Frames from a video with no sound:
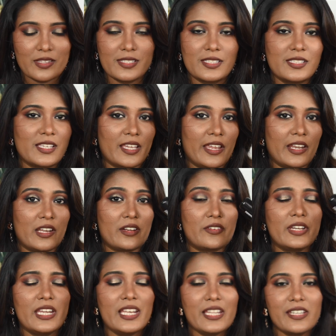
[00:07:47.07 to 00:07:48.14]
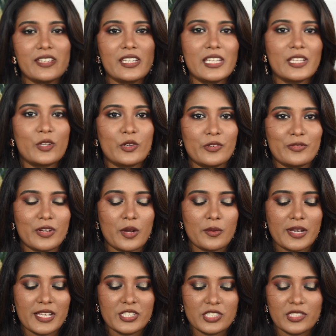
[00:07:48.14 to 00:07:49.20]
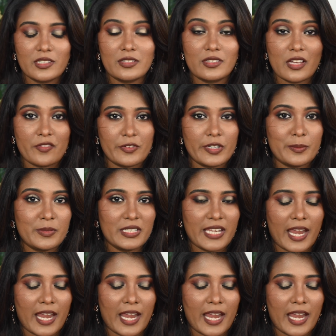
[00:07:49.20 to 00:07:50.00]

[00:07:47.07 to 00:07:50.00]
This is again a really really good foundation in the affordable